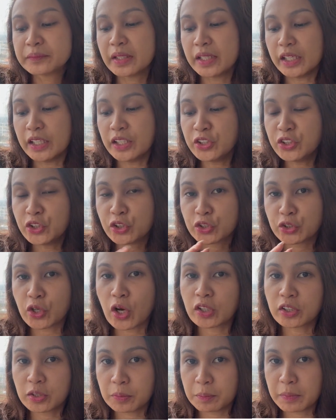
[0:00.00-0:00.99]
In your
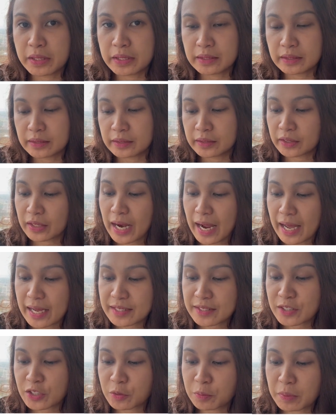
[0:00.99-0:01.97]
document, there
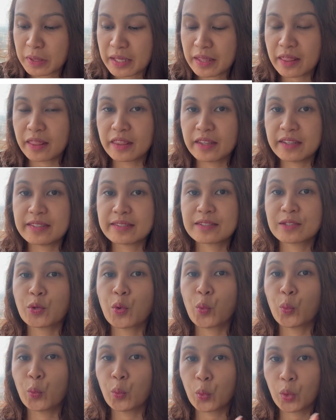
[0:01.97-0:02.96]
has to be
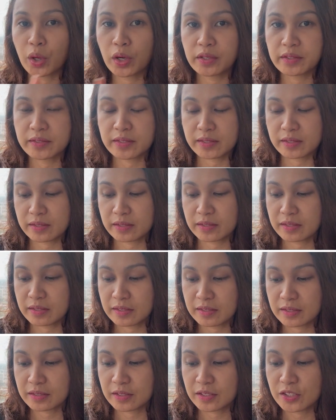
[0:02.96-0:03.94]
these words:
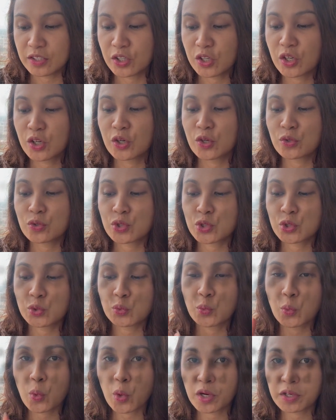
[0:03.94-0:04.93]

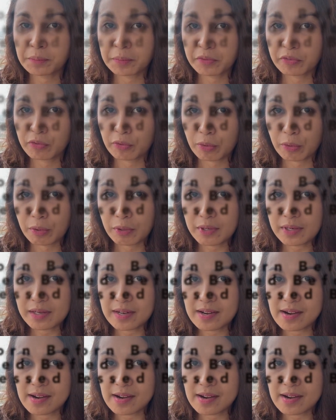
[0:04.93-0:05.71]
sworn before,